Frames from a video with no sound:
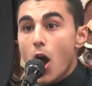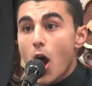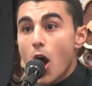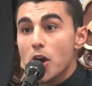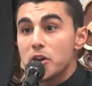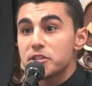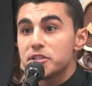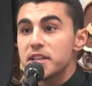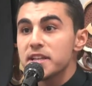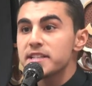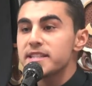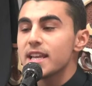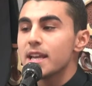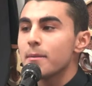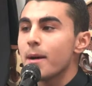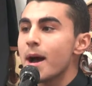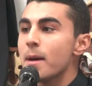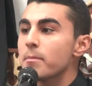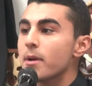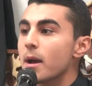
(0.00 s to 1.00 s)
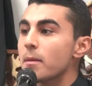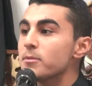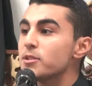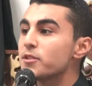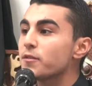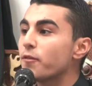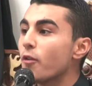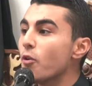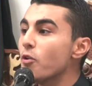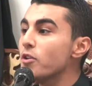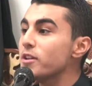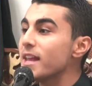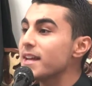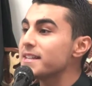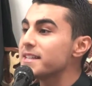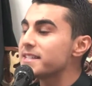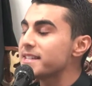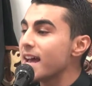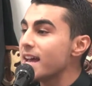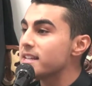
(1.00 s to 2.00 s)
our 6th Imam comes forward
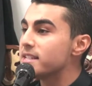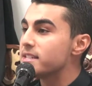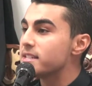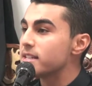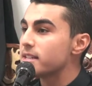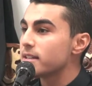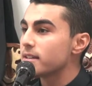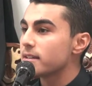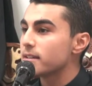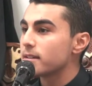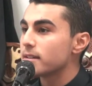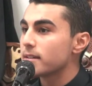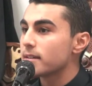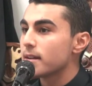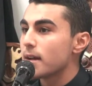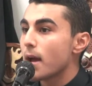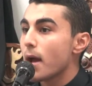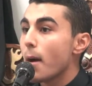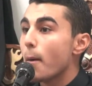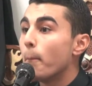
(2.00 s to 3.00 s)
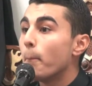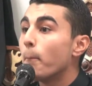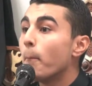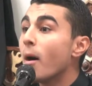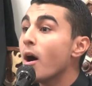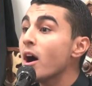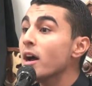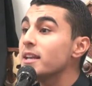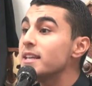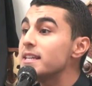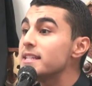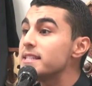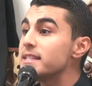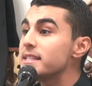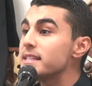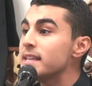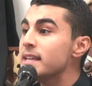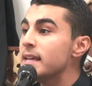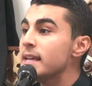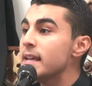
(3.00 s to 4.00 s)
and says,
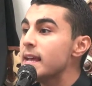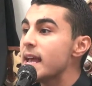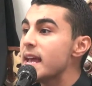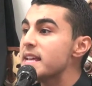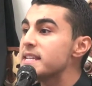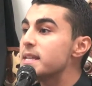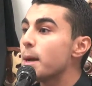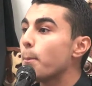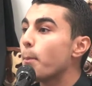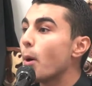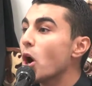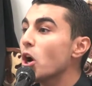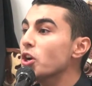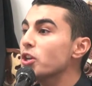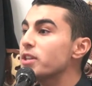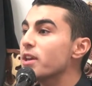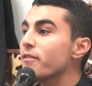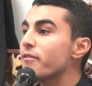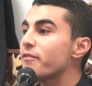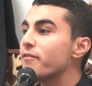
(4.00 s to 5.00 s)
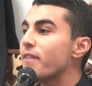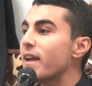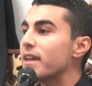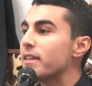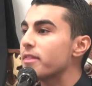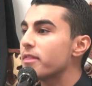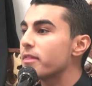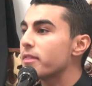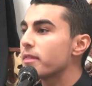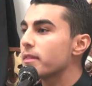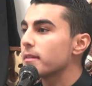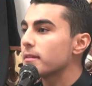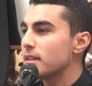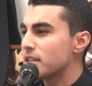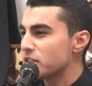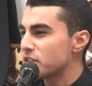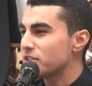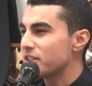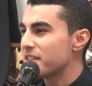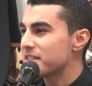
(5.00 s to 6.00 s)
modesty is a part of faith.
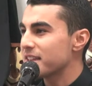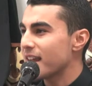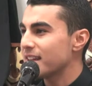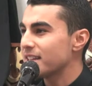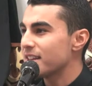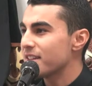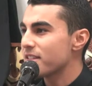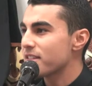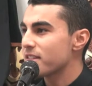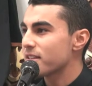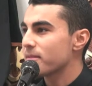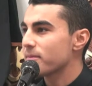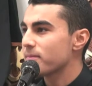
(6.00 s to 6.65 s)
Listen to this hadith.